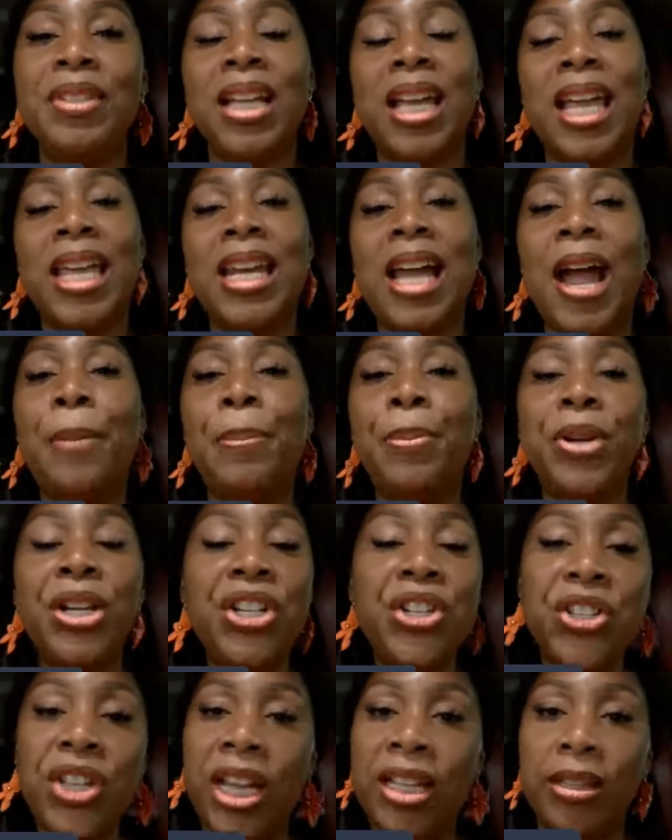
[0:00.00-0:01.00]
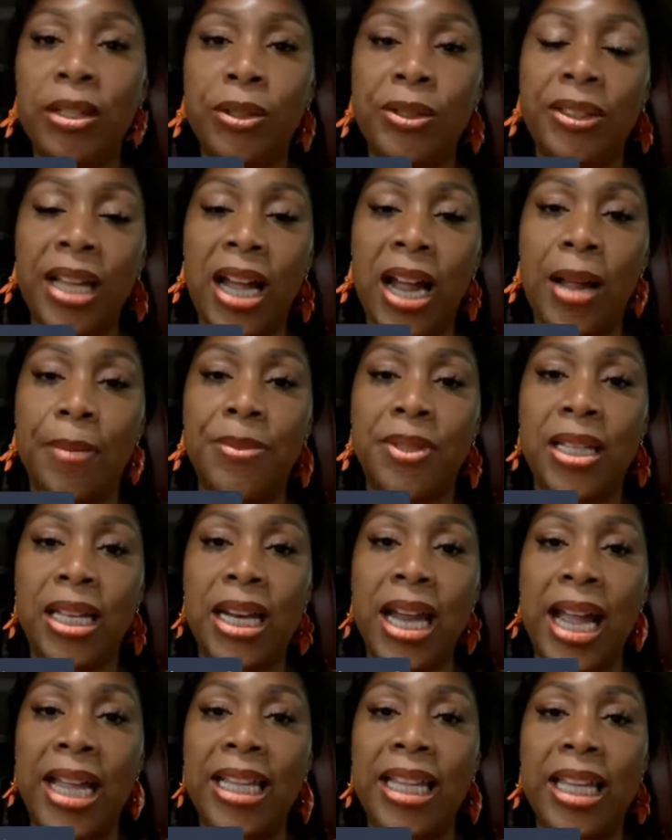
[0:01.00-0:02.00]
And I appreciate those times that
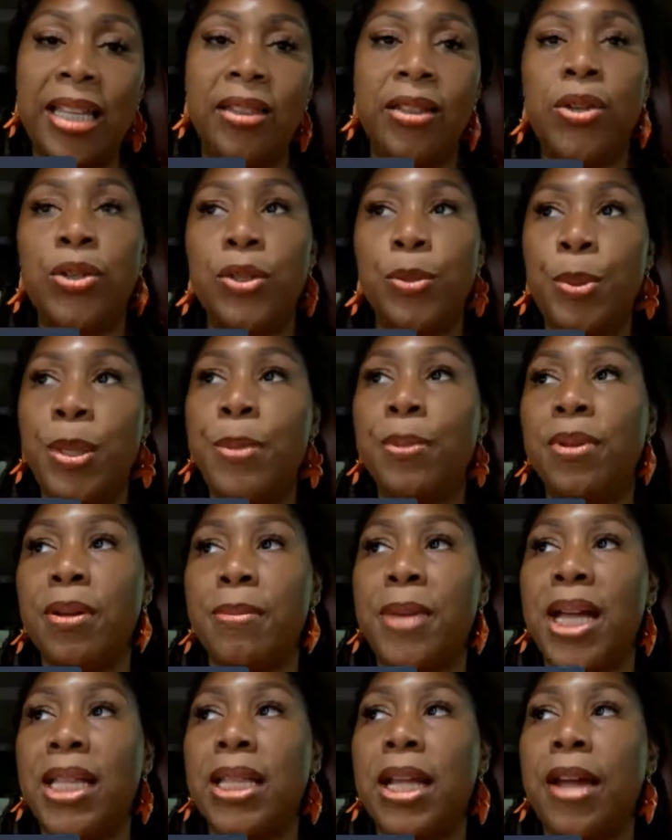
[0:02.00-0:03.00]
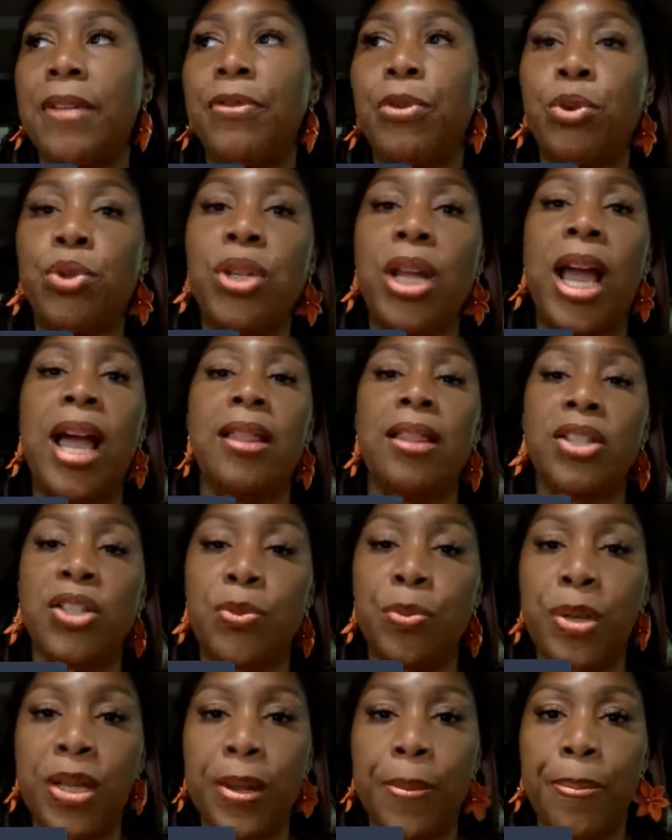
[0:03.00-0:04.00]
I get those people in my life who challenge
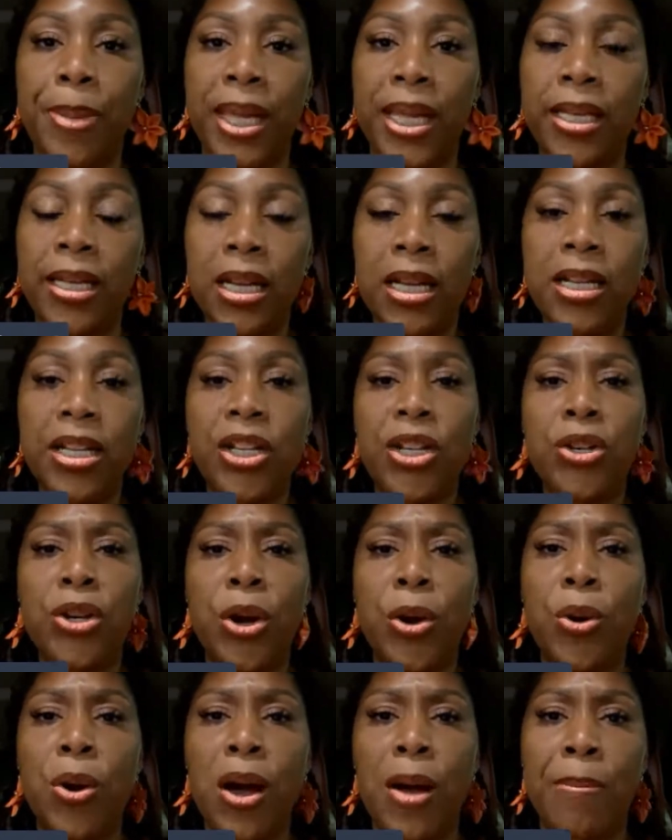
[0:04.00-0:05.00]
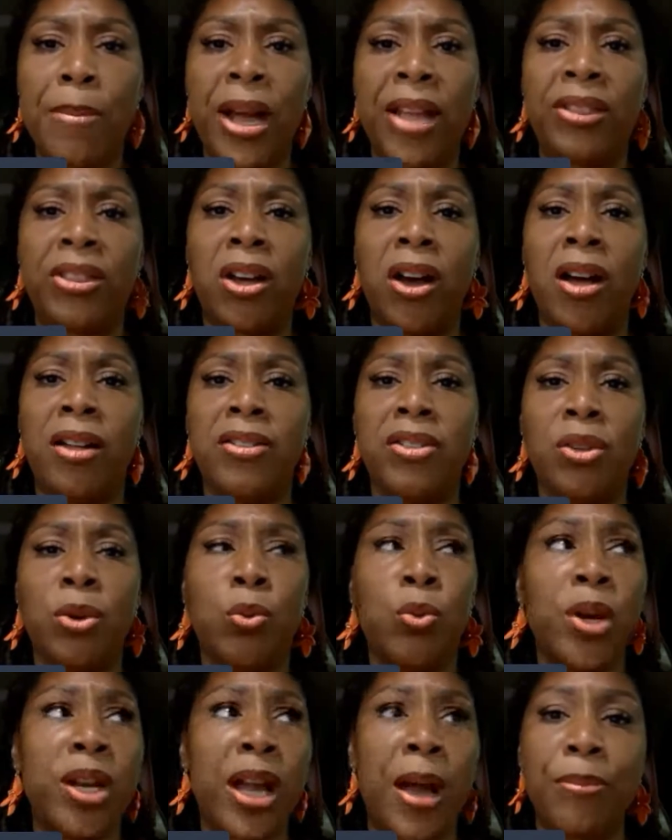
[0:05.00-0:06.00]
me a bit, on my thoughts or
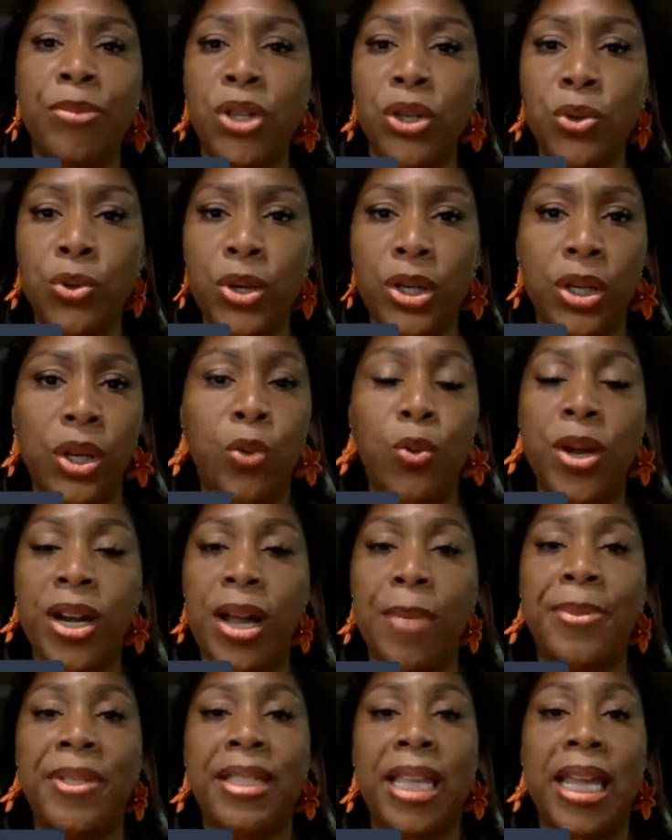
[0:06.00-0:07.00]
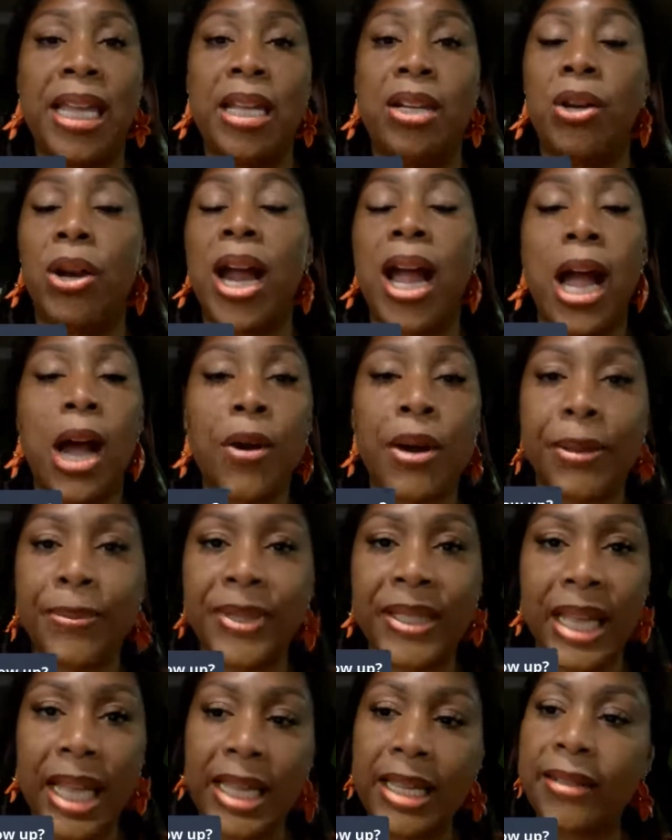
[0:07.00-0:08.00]
what I'm doing or what I'm saying or how I'm
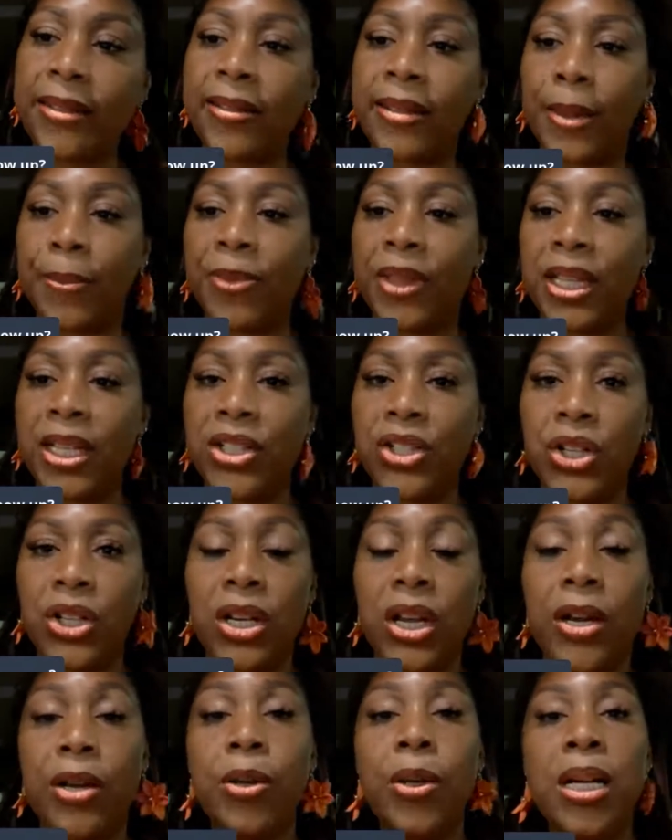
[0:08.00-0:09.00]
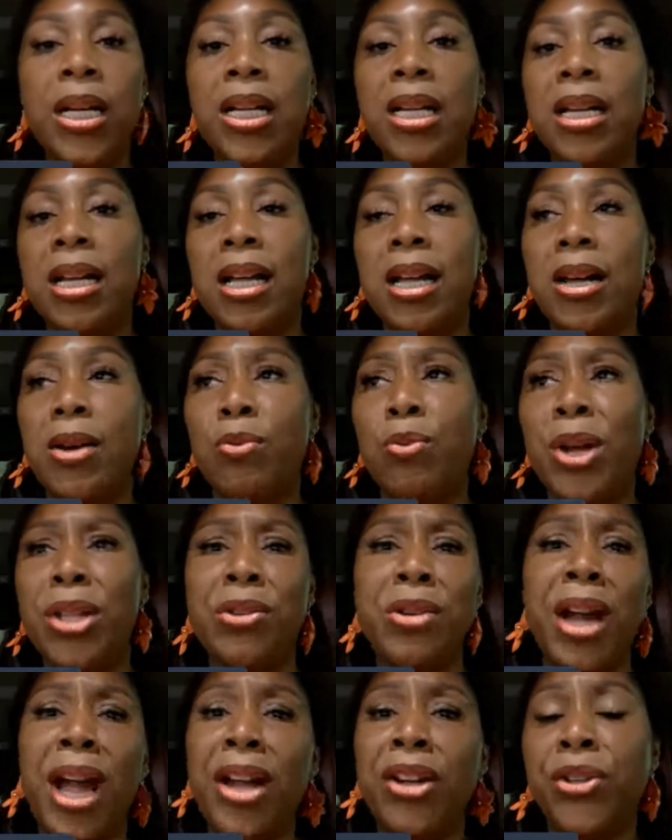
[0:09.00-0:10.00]
saying something,
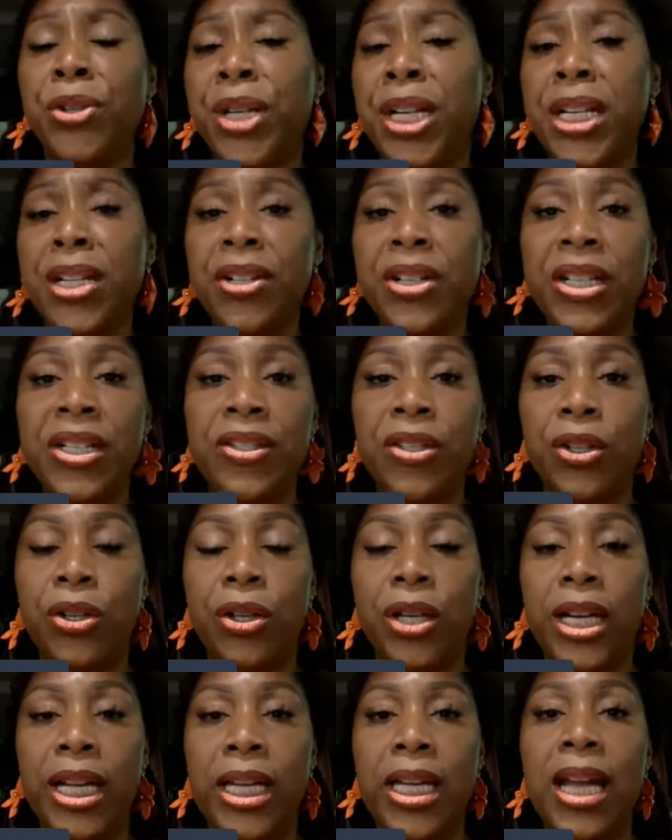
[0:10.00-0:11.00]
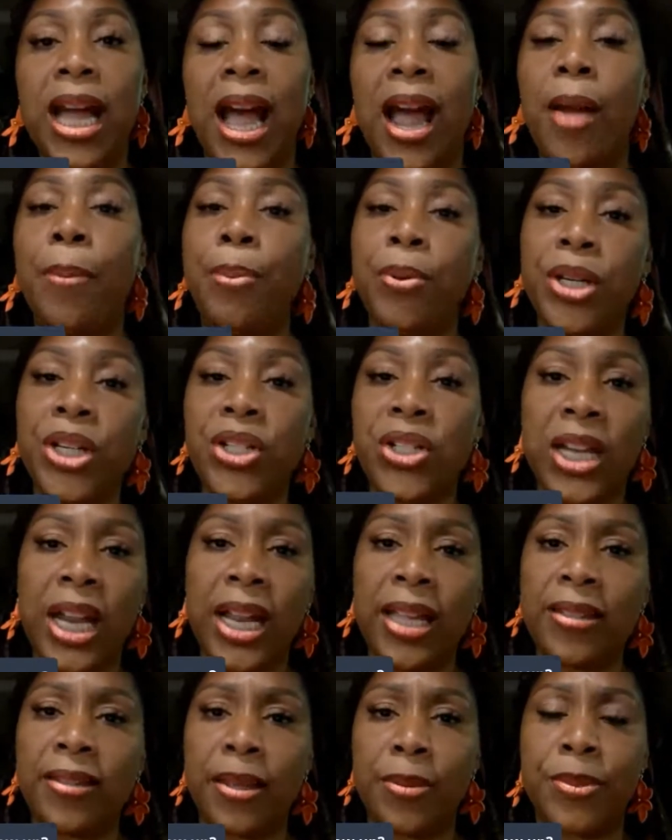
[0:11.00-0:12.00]
whether I agree or disagree. I
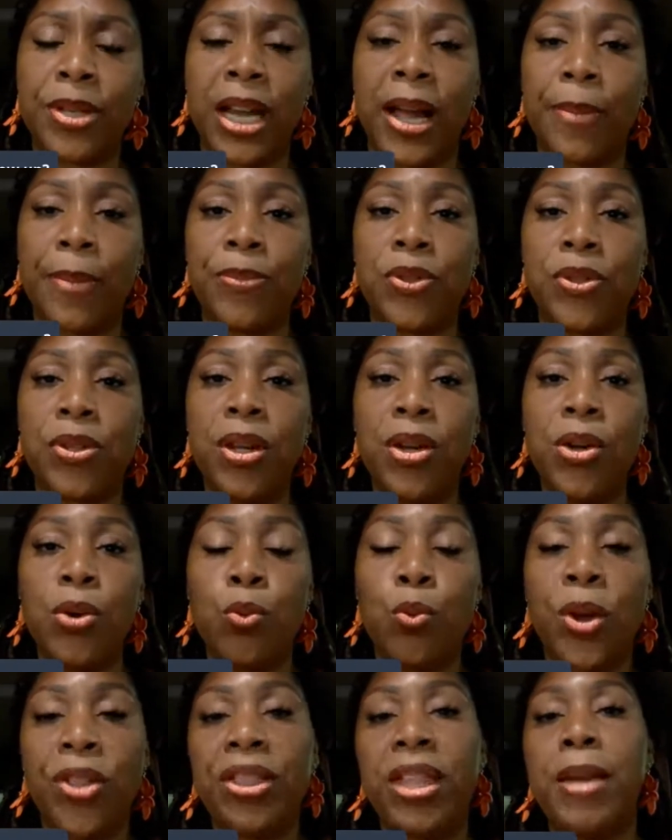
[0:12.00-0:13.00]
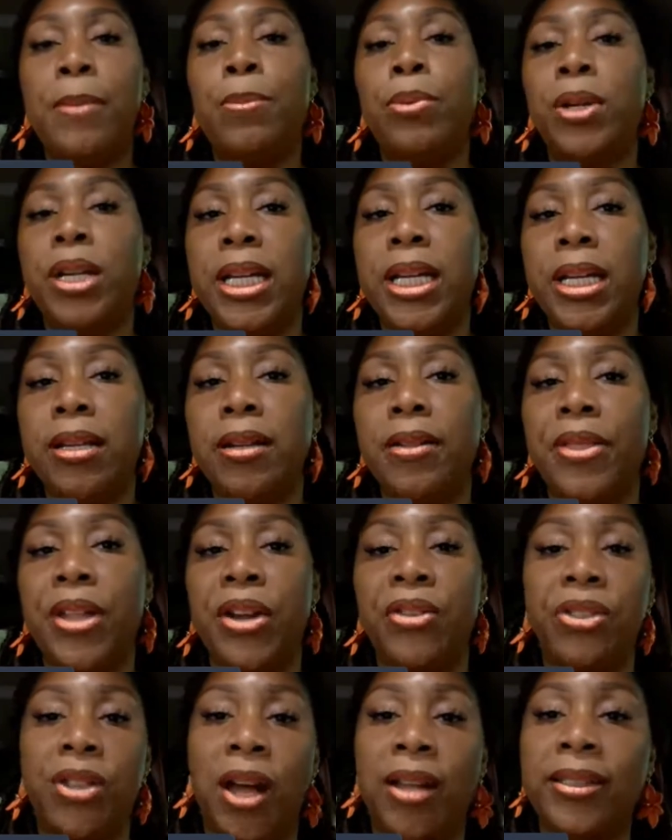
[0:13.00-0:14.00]
appreciate sometimes what they bring,
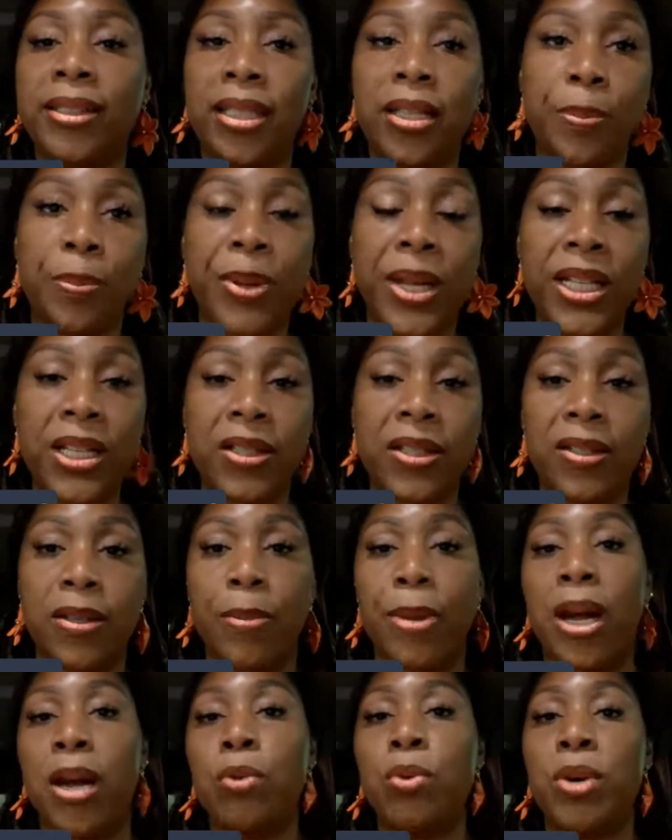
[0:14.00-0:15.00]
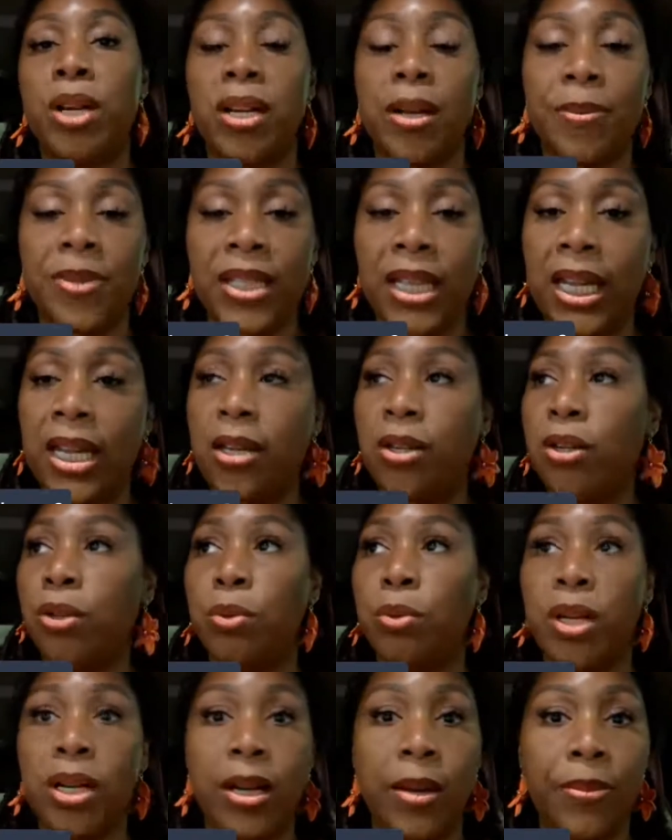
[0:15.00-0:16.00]
their thoughts and opinions about what I'm saying or
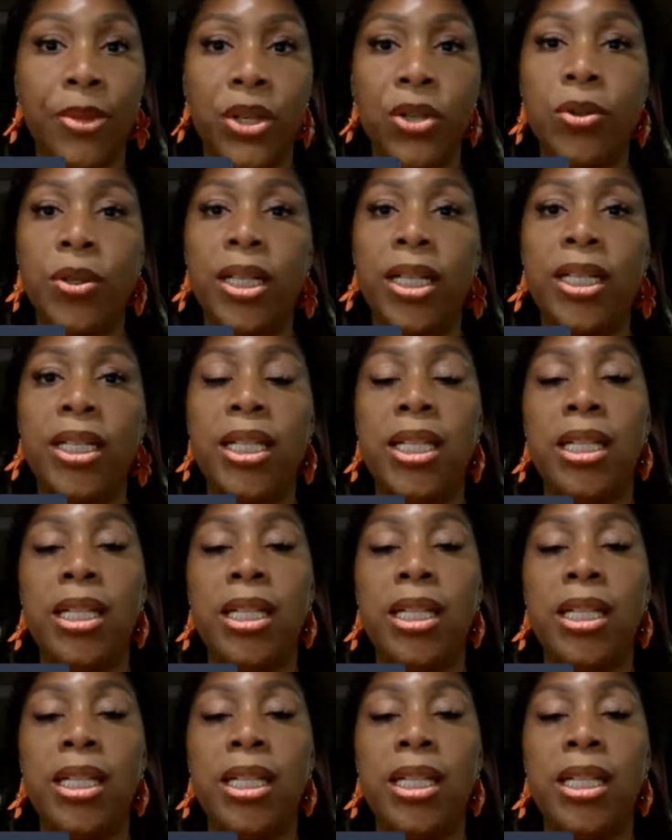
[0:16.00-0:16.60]
what I'm doing.